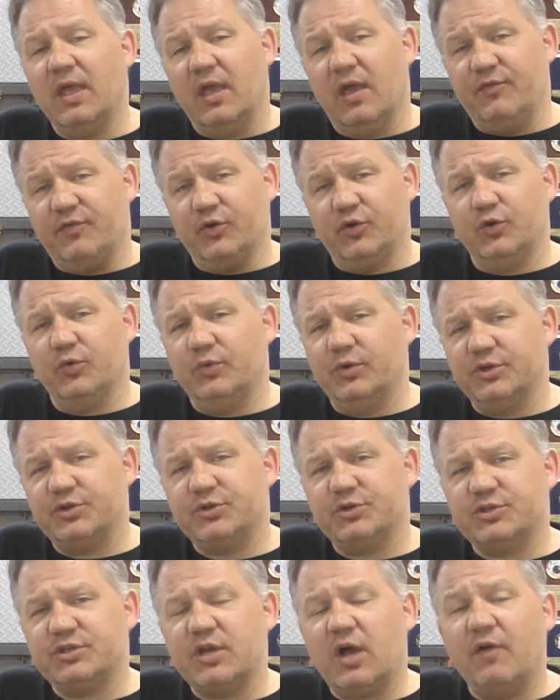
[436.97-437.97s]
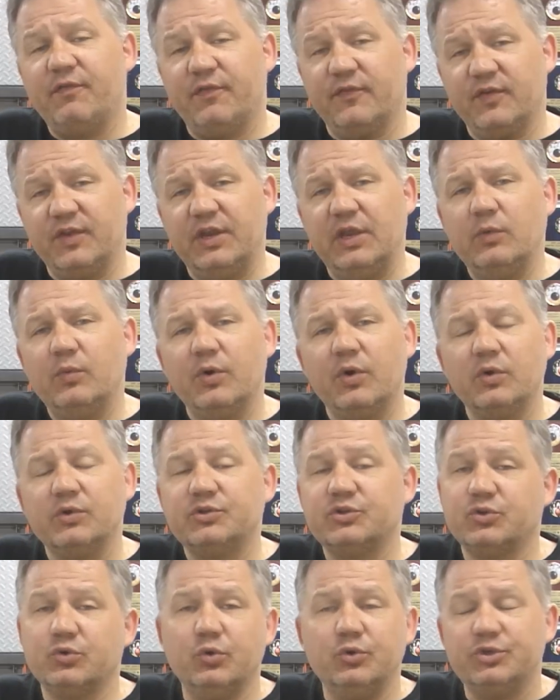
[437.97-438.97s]
If you're doing this yourself, if you need one of
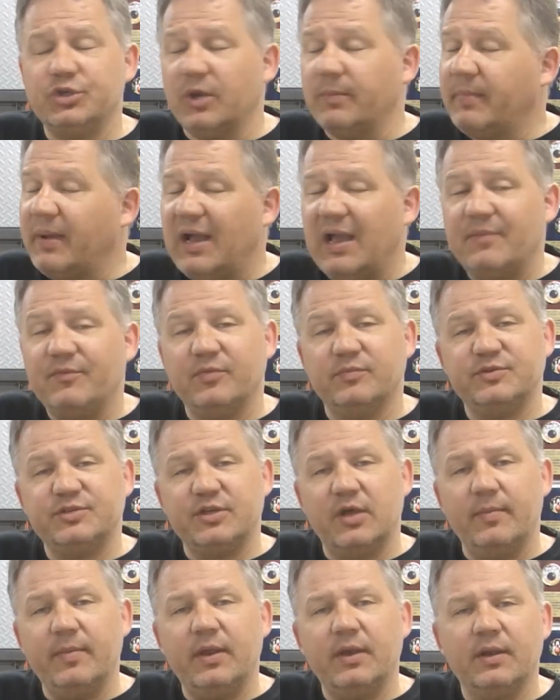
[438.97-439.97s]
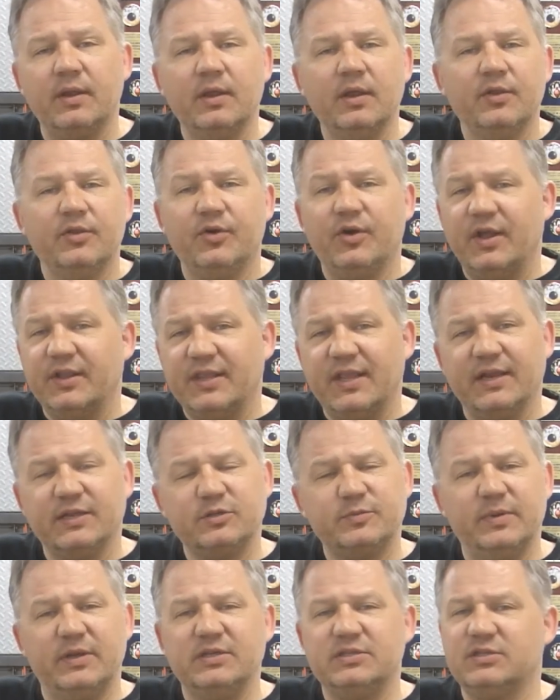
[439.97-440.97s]
those tools, you can buy them from Summit. They're not that
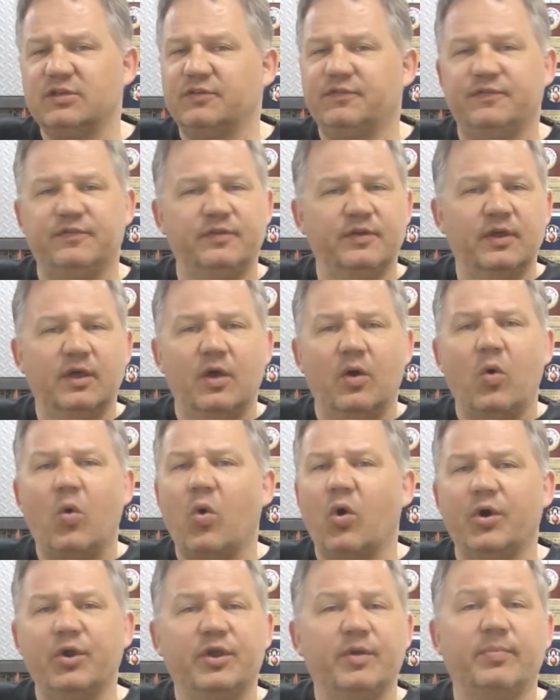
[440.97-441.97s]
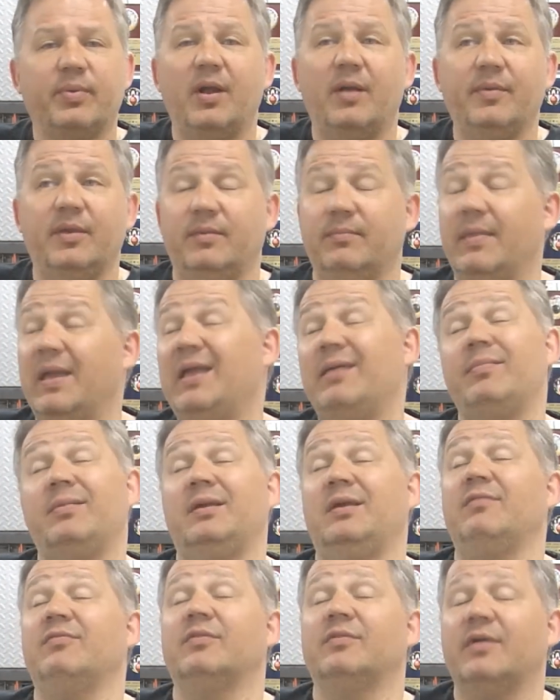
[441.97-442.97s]
expensive. Or you can probably maybe
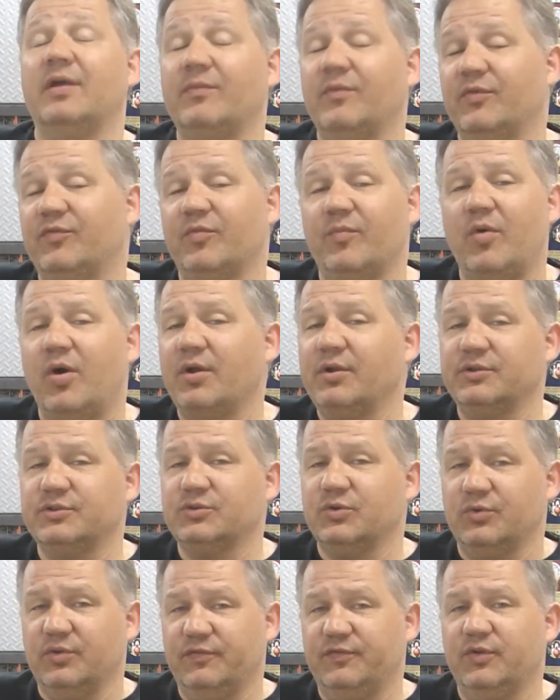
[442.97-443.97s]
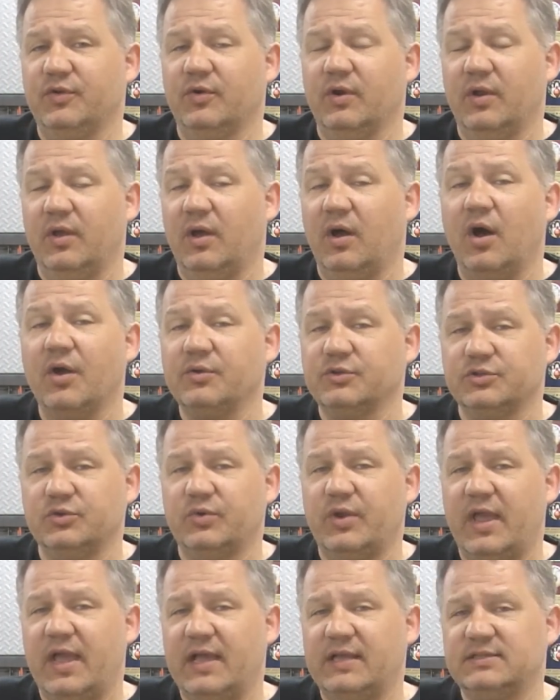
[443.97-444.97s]
even rent one from AutoZone. If your
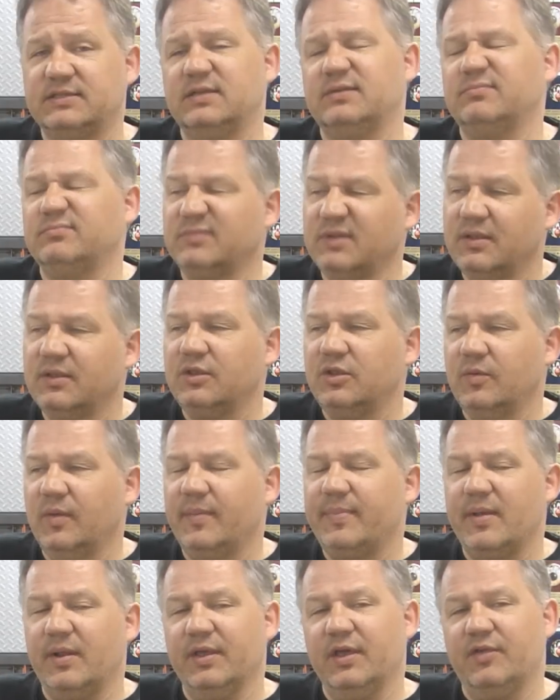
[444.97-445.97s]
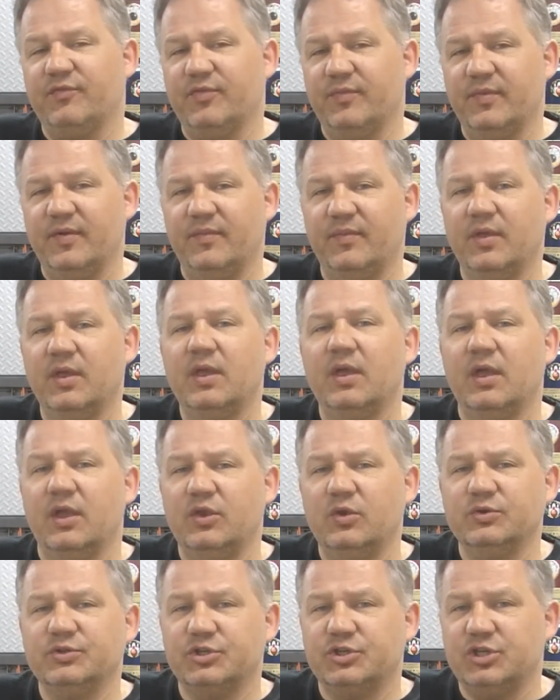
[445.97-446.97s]
AutoZone has it, you might be able to get from them
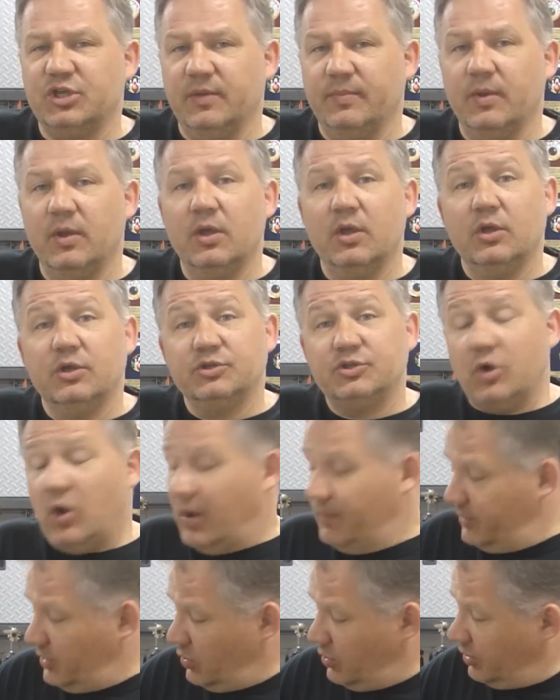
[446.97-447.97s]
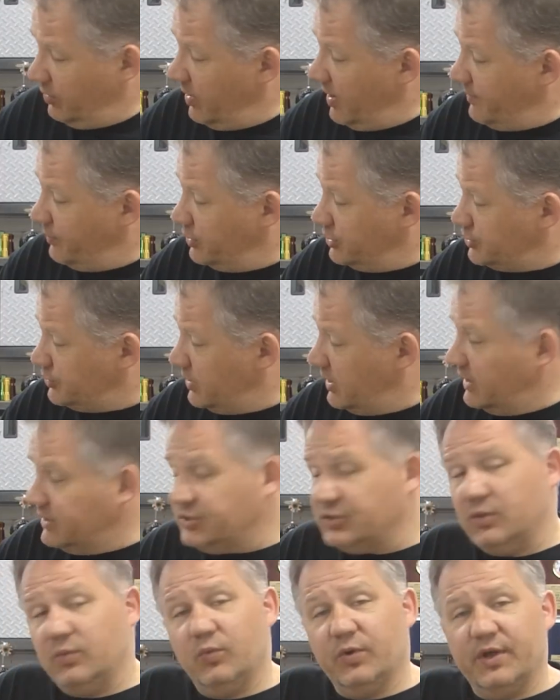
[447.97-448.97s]
and use it cheap. So I'm going to order my push
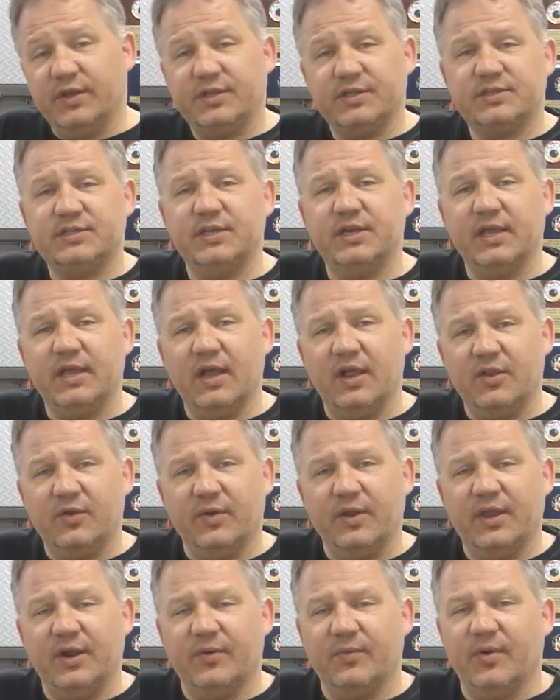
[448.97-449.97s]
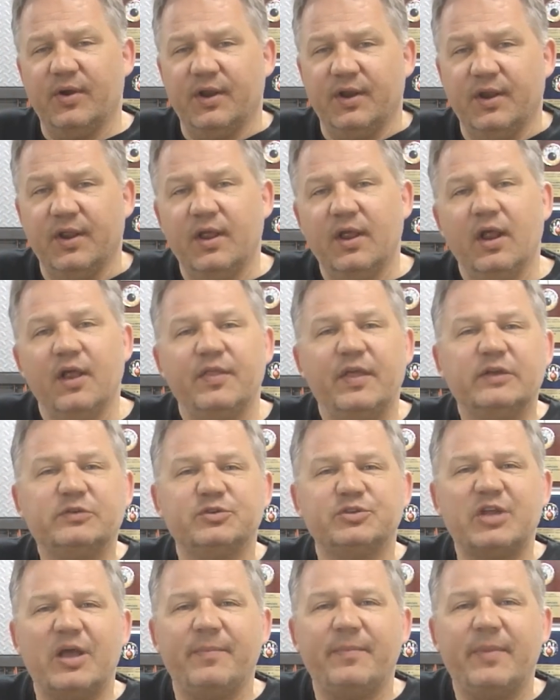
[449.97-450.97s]
rods. We'll get this thing together and get it running. Thanks
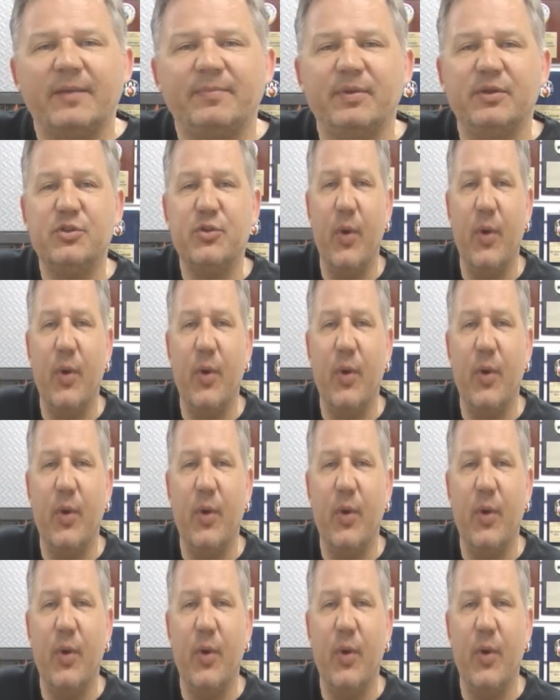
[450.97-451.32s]
for stopping by Pete's